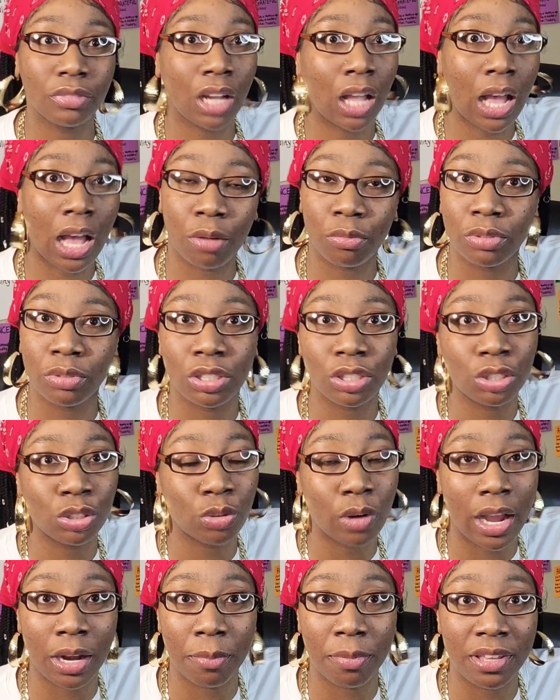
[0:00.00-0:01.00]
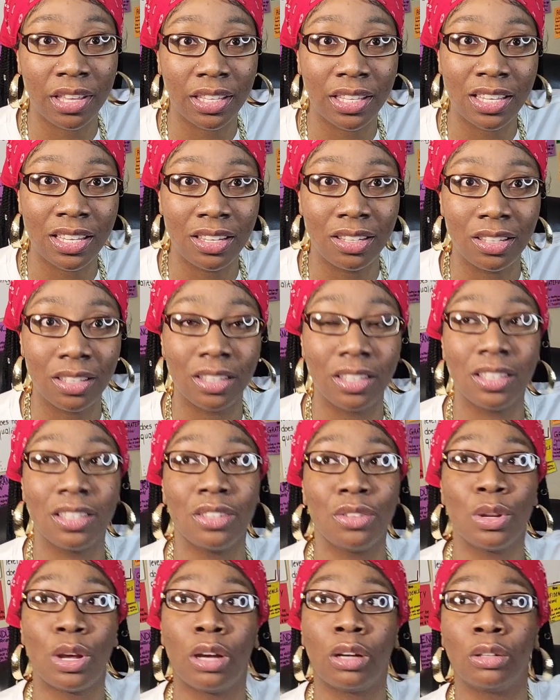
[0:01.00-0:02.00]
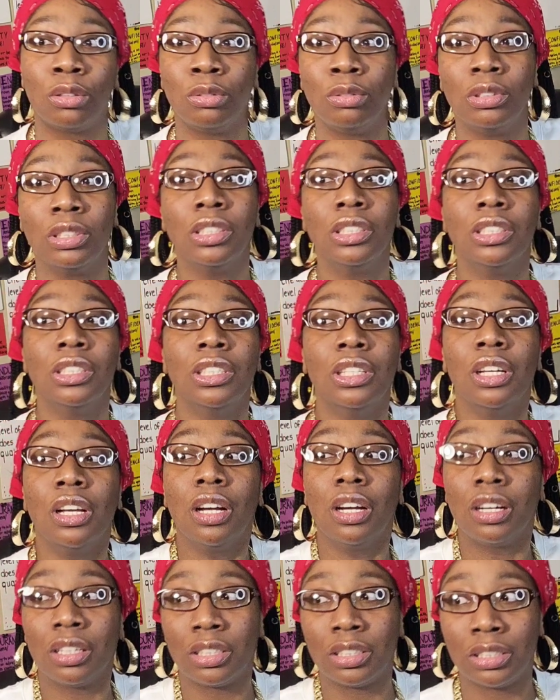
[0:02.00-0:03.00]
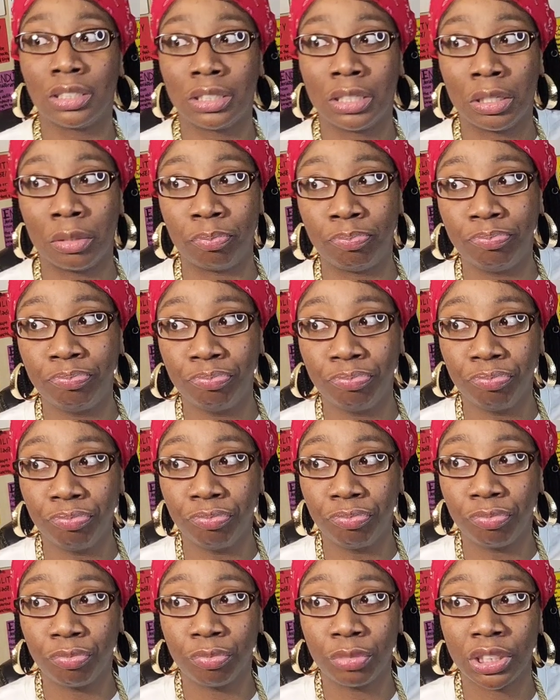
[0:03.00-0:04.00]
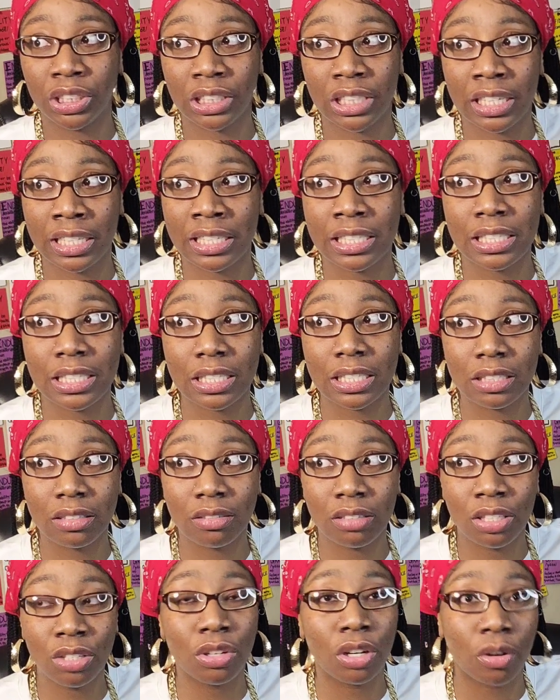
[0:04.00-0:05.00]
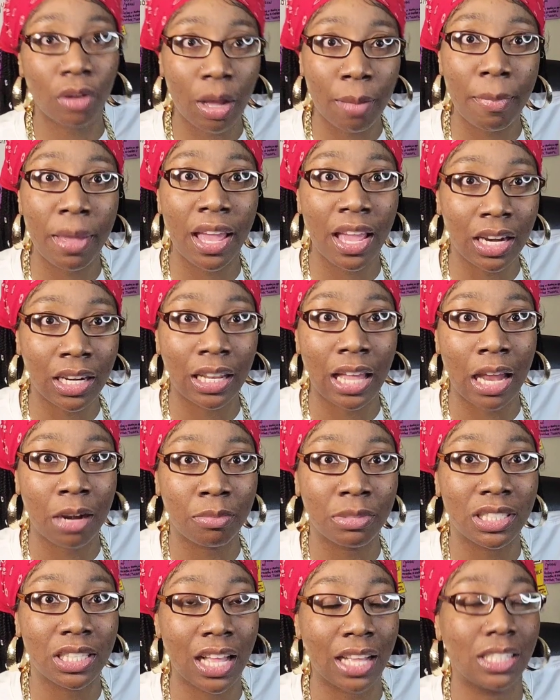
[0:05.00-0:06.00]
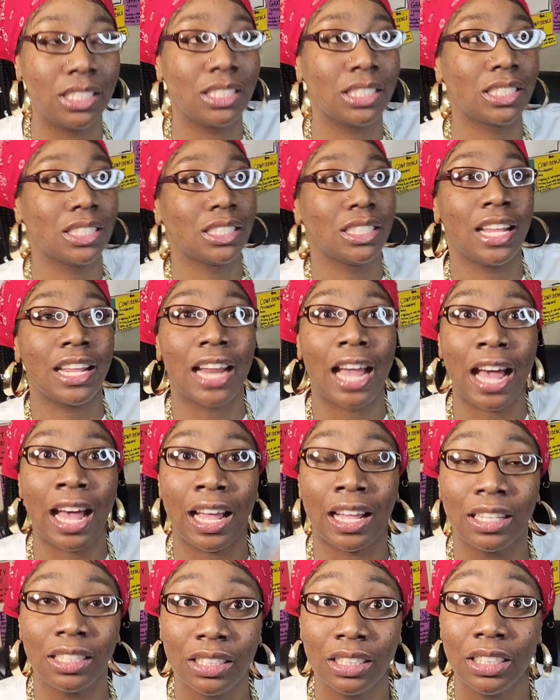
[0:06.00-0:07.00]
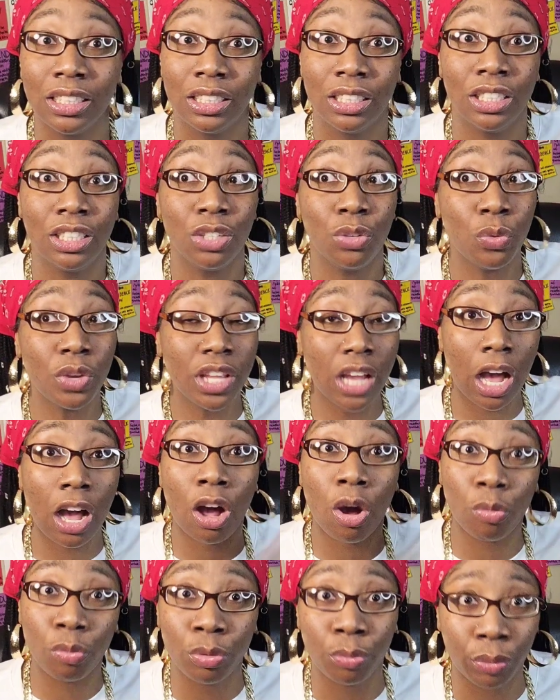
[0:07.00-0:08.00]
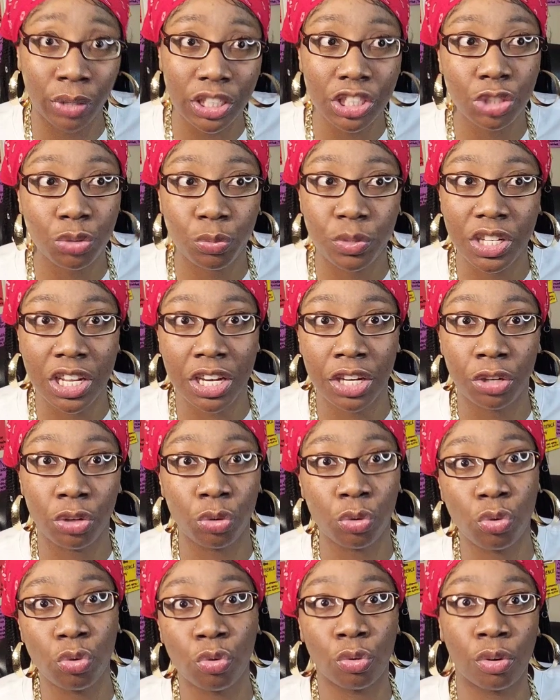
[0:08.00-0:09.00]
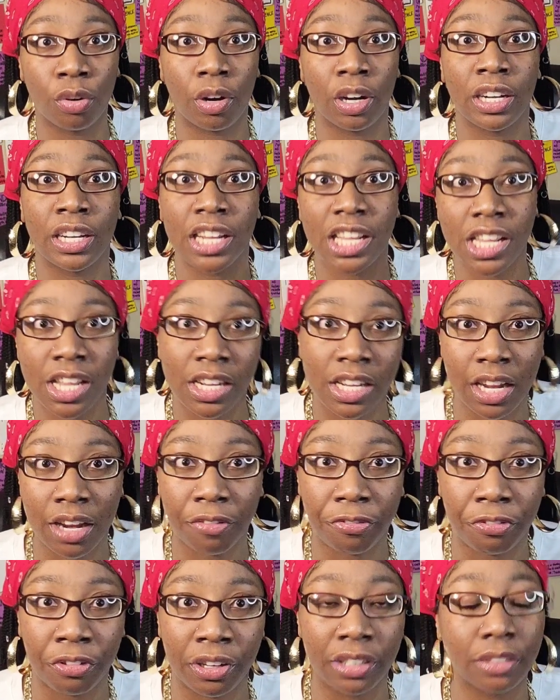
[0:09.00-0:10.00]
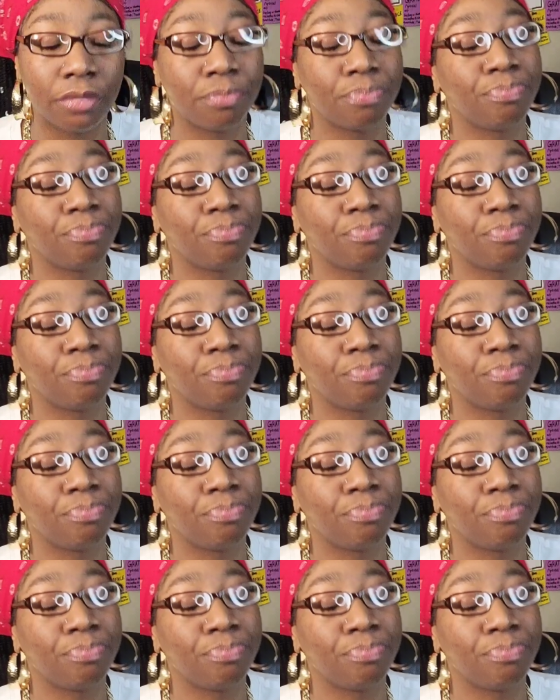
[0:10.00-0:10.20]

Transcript: I was trying to be a kid, you know. Um, but just, you know, I made a lot of mistakes that I we all would wish we didn't do or did different.